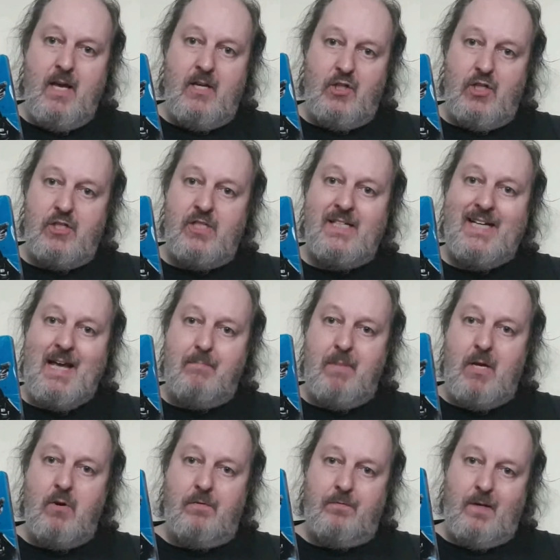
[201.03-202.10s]
just to get
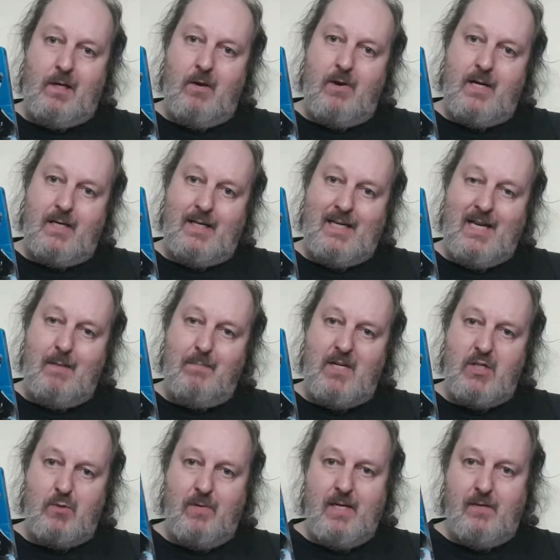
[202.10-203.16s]
me off the line and keep me
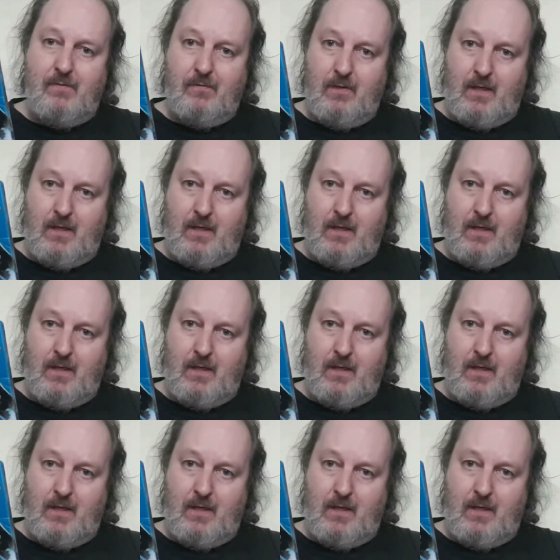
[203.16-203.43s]
sweet for